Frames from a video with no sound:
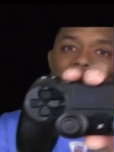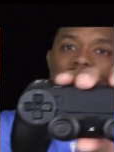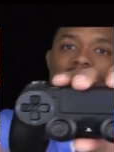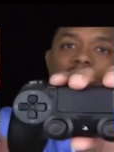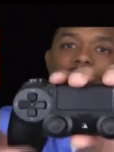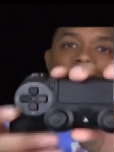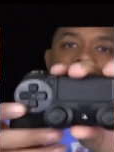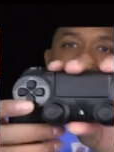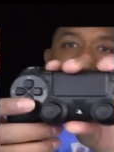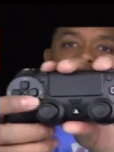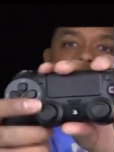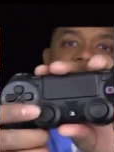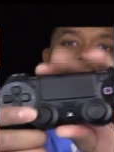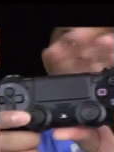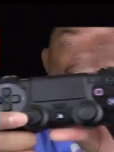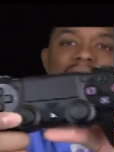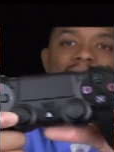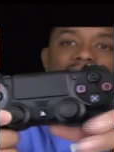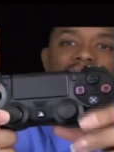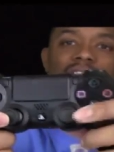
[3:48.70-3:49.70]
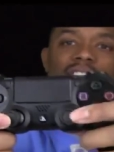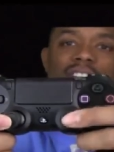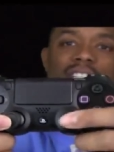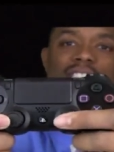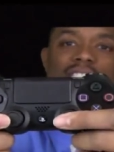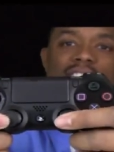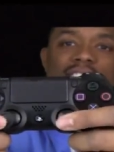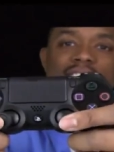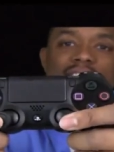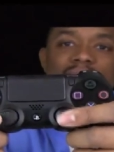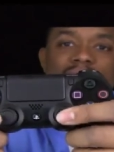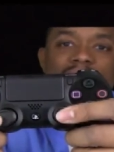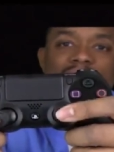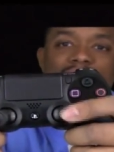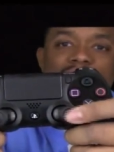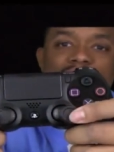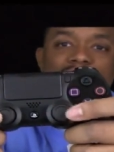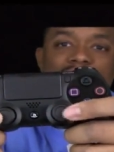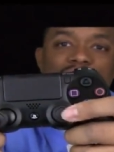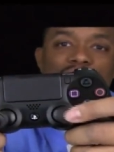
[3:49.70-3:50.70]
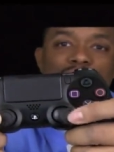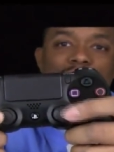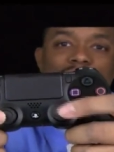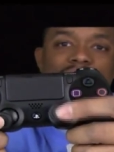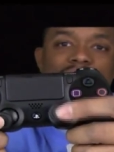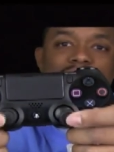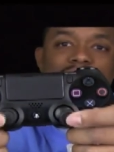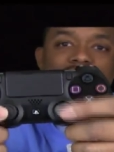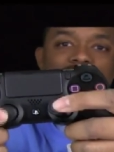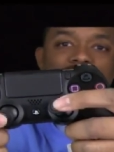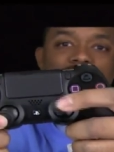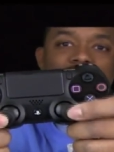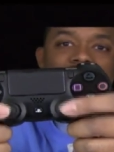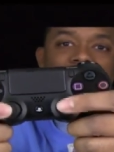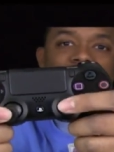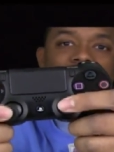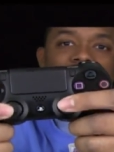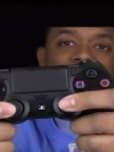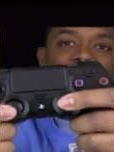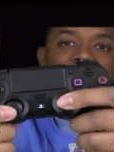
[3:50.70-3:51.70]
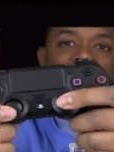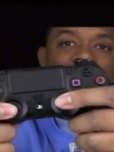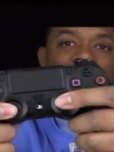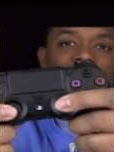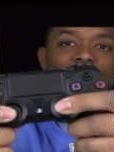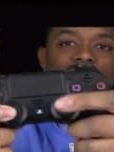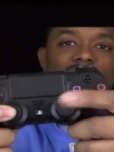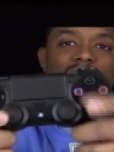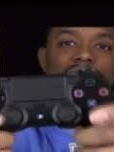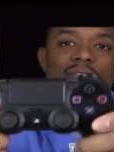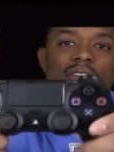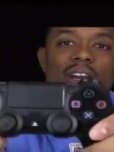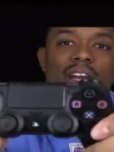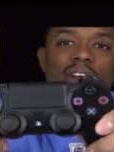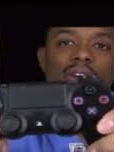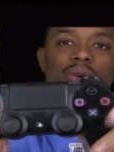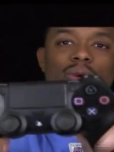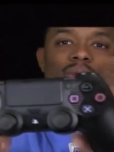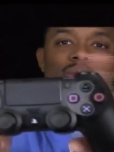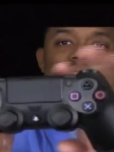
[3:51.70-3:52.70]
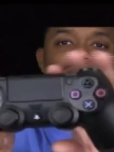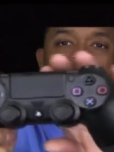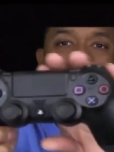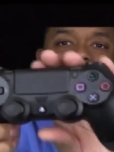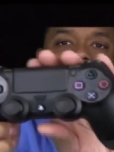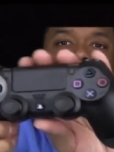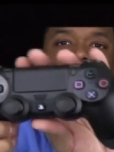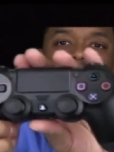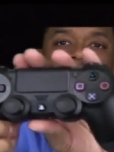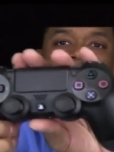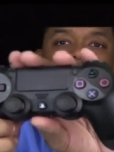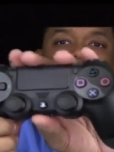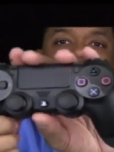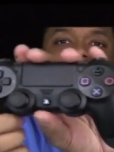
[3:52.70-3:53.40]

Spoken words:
Or, I'm sorry, you have the analog joysticks right here. Very cool, nice design.